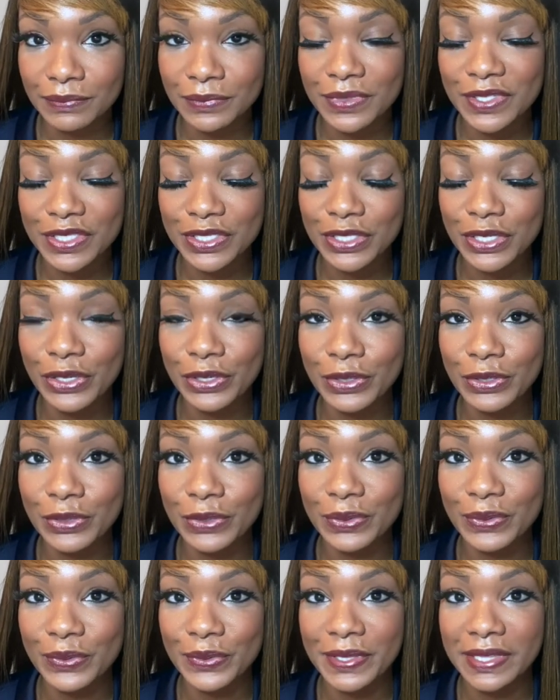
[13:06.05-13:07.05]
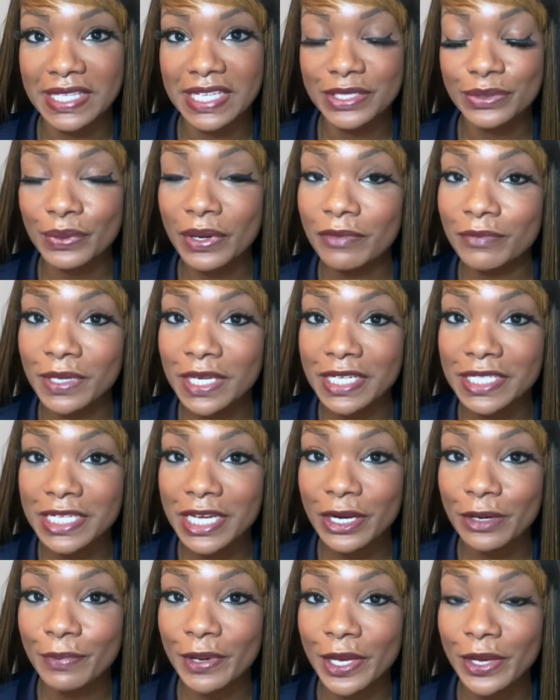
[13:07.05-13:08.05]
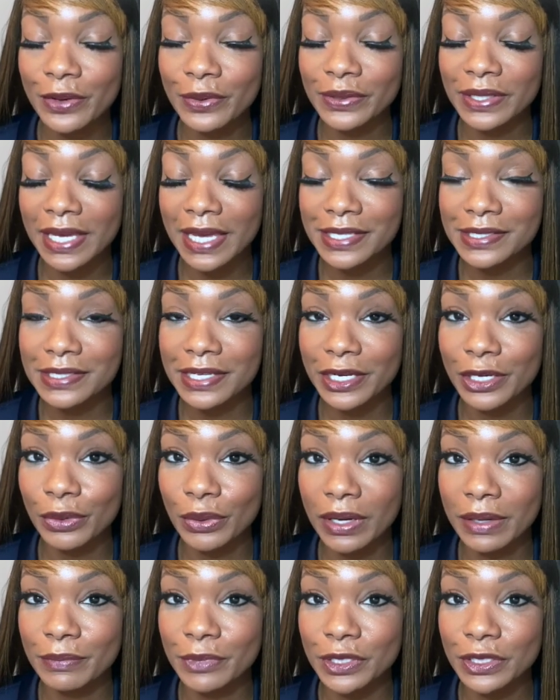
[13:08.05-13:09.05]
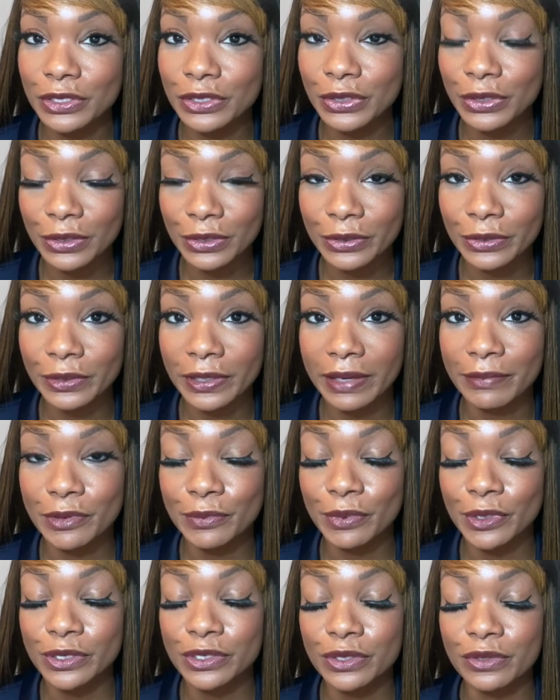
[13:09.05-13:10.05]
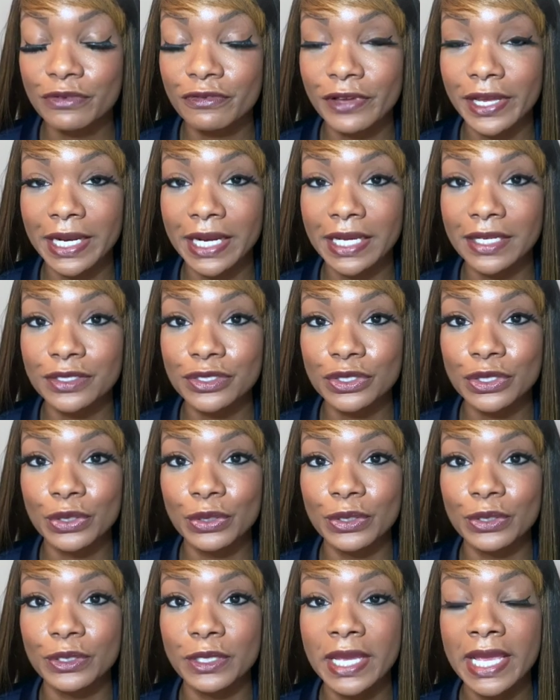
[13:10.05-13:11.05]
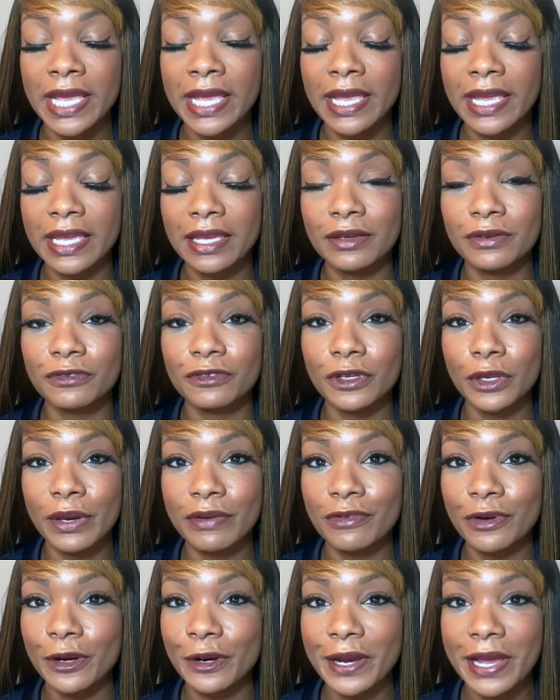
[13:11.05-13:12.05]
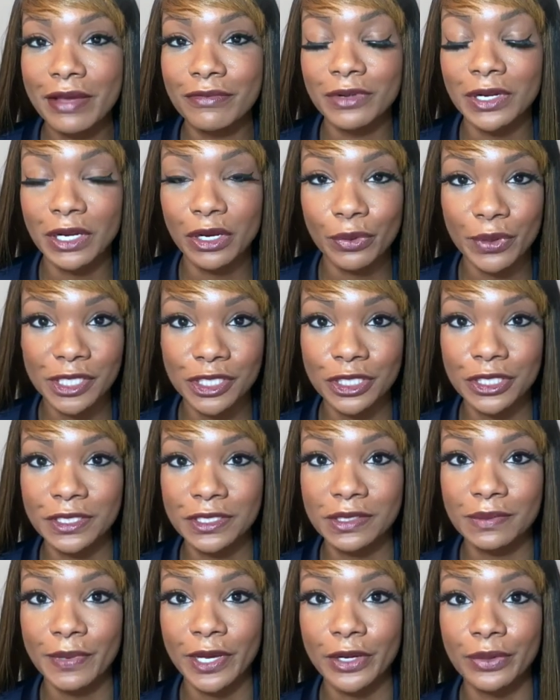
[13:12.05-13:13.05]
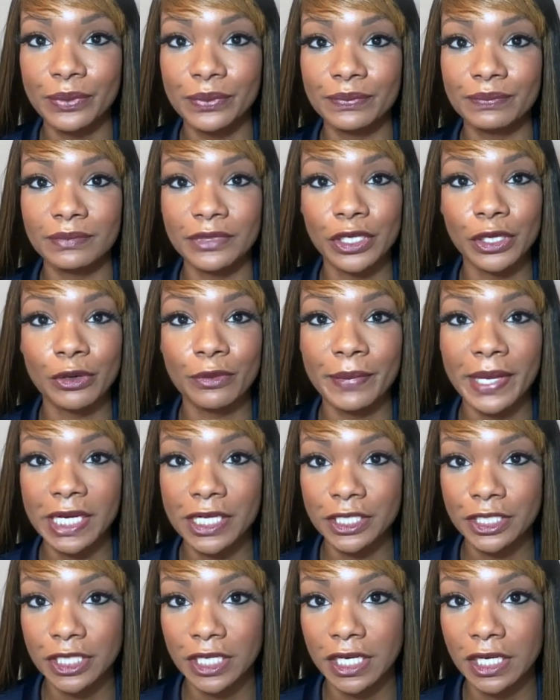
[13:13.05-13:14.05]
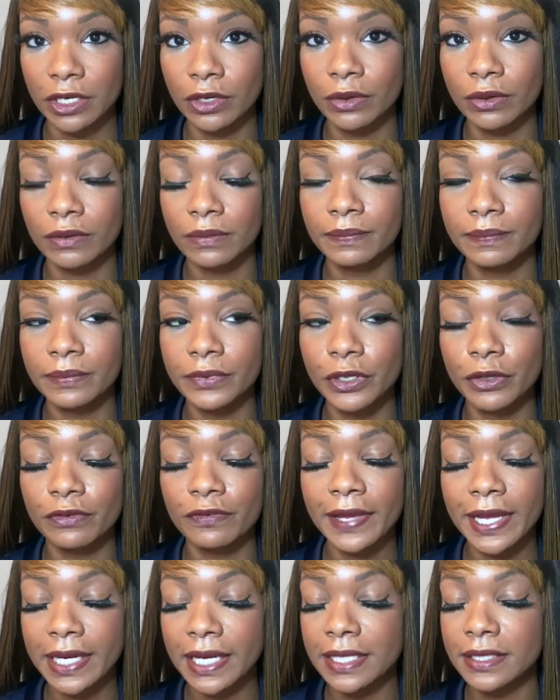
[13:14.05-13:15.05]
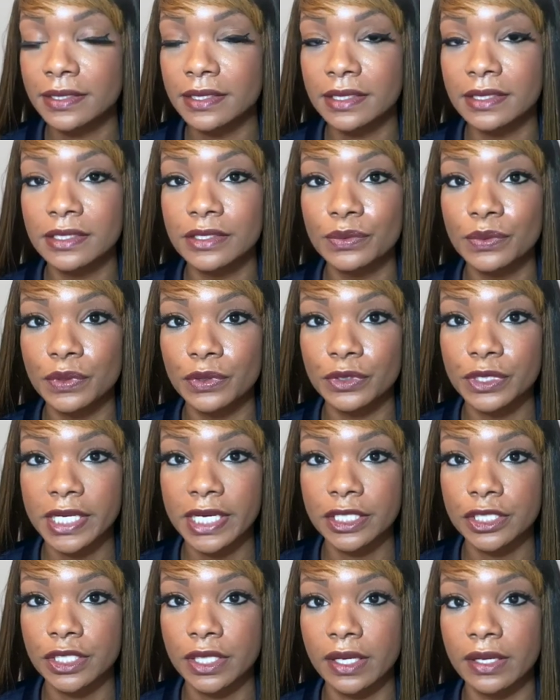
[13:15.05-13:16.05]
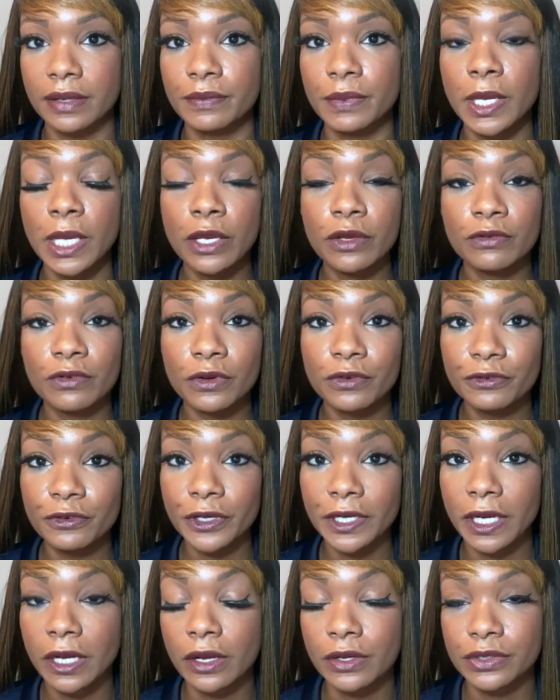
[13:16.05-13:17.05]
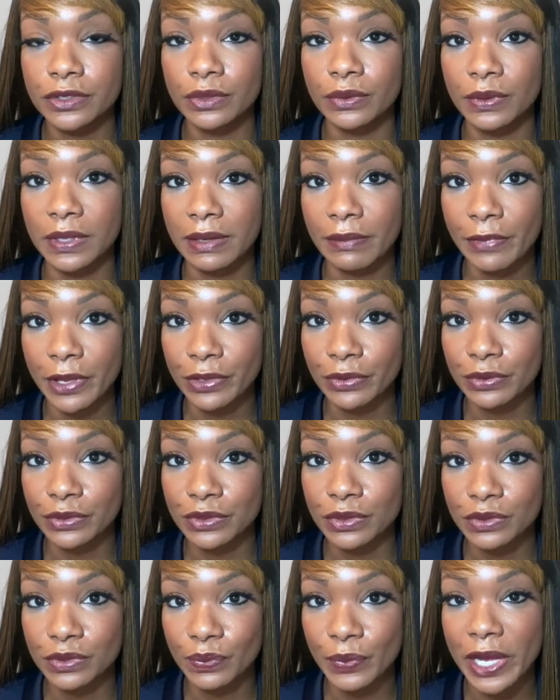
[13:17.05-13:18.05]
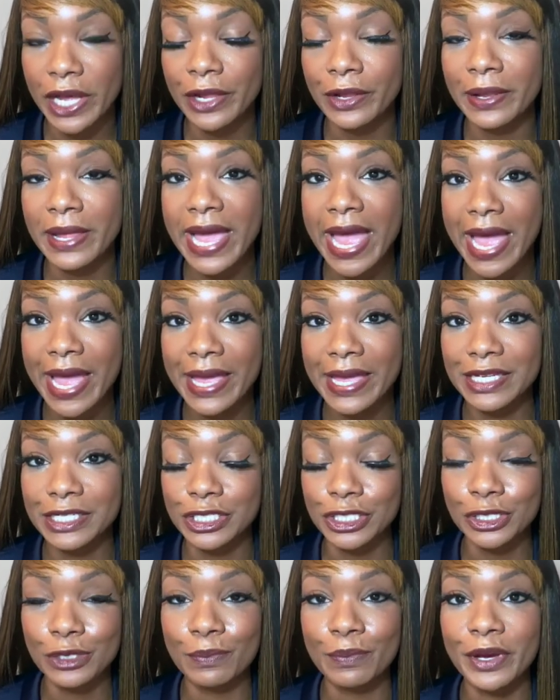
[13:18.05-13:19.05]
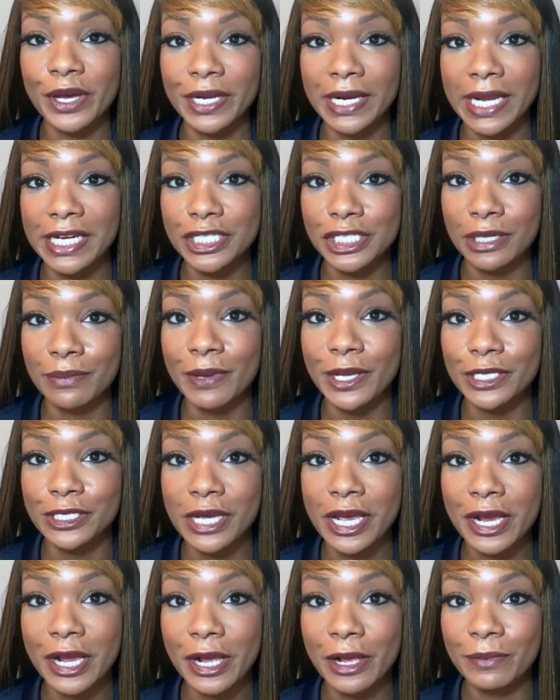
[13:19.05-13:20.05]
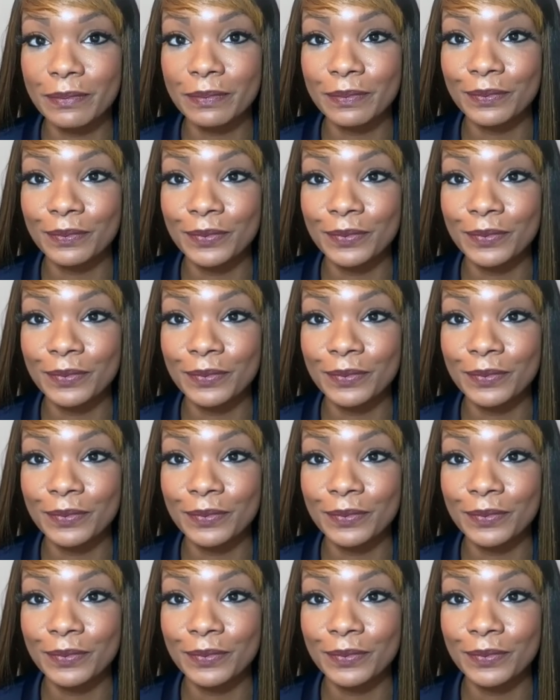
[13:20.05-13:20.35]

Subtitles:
So that's what I'm geeked out about. Yes, I know I'm a nerd. I'm a personal finance nerd. If you ever have any questions about, managing your finances with your tech job, feel free to also email those as well, additionpod@gmail.com.